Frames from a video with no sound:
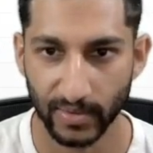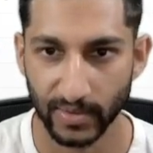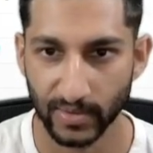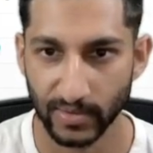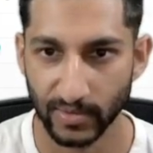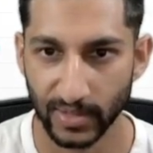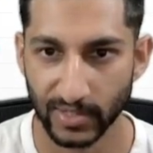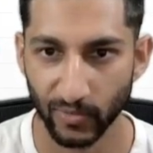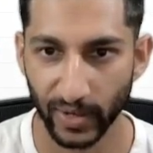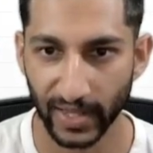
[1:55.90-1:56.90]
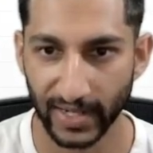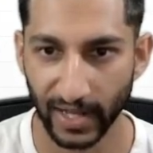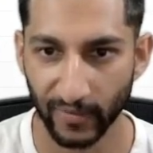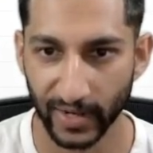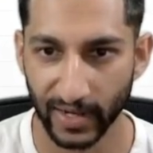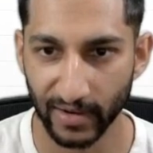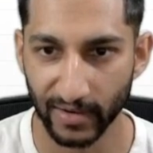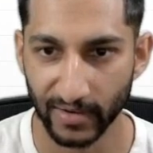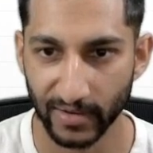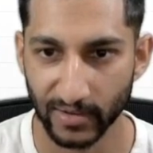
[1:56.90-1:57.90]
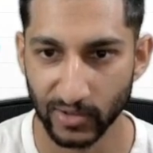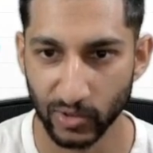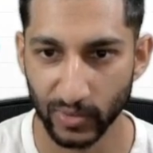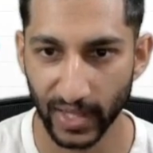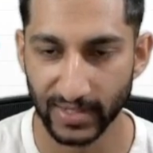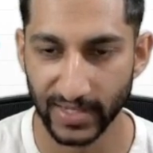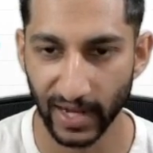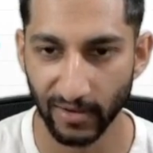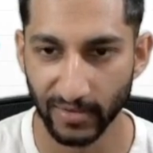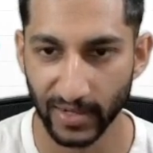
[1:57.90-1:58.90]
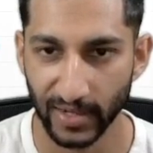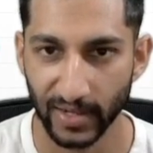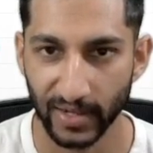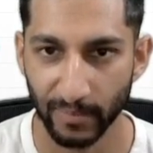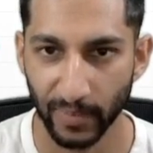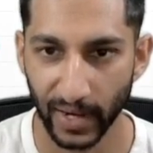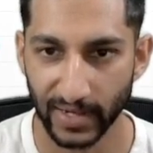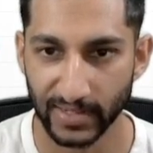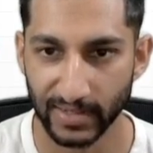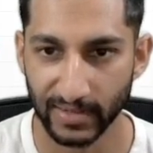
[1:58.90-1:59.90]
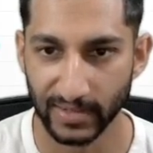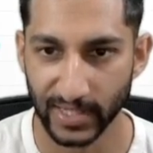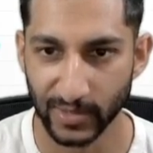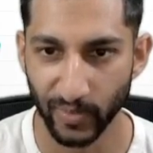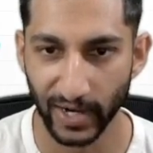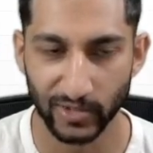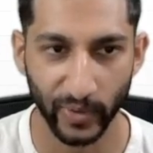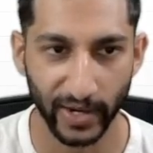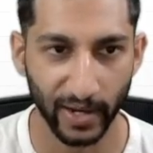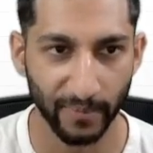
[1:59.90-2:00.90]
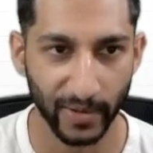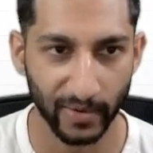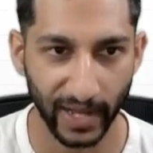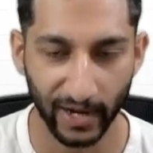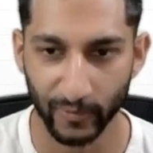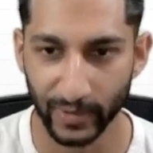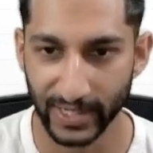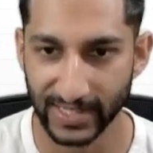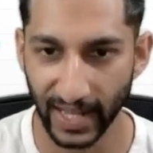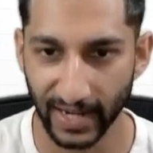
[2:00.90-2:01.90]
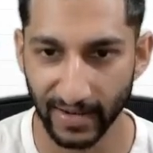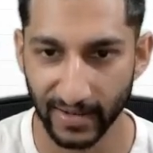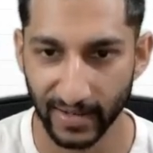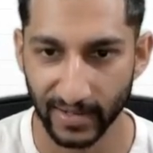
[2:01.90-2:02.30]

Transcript: So this is one leg down right here, two legs down. But since price went up, it kind of resetted.